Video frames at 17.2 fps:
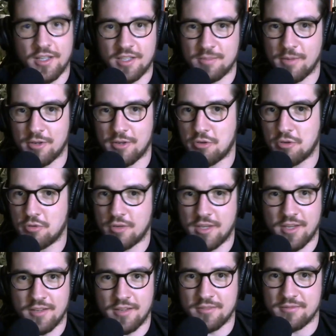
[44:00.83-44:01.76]
get as much as you
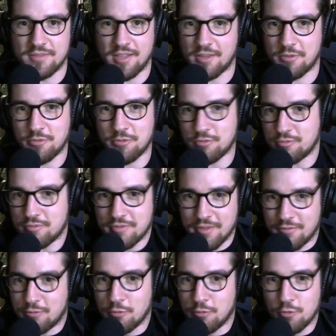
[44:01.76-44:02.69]
can. Like,
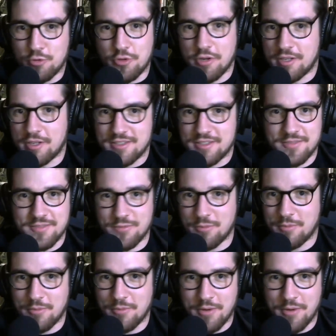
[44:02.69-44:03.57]
you have nutrients from